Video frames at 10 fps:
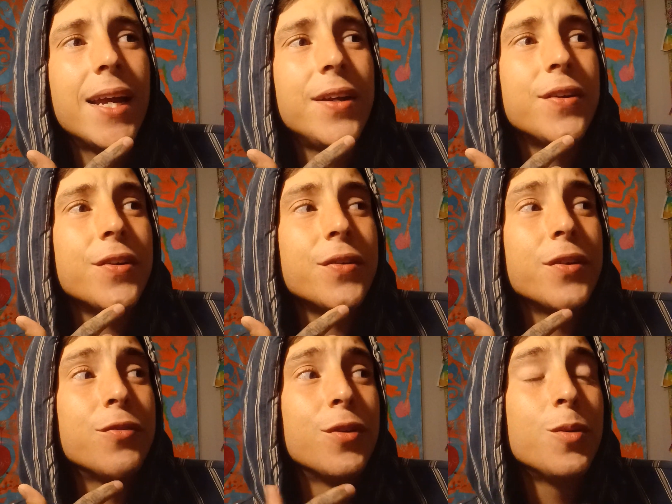you know,
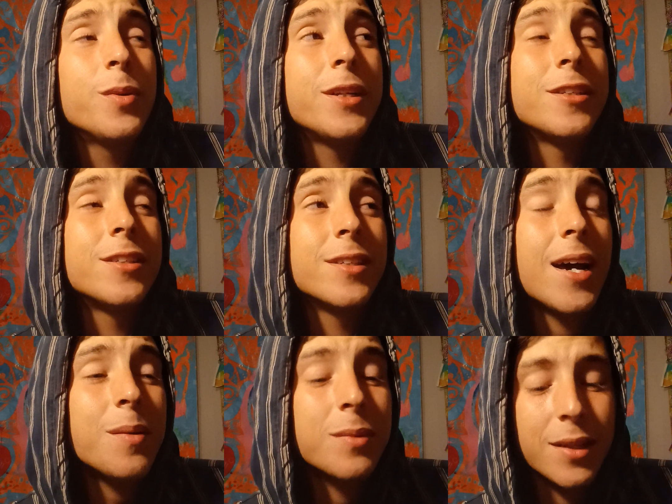if nobody
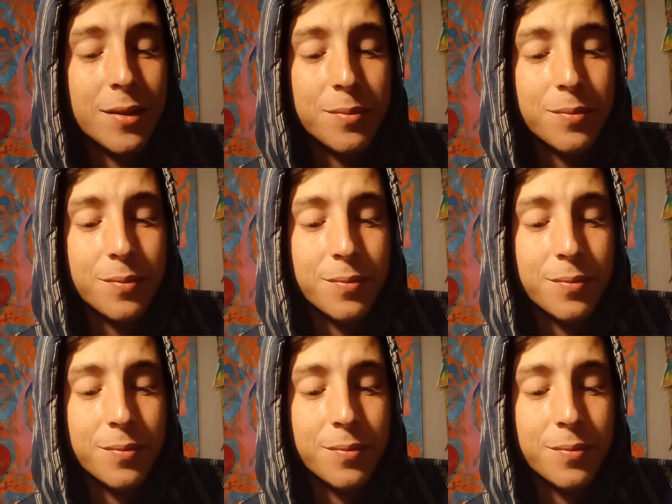stopped them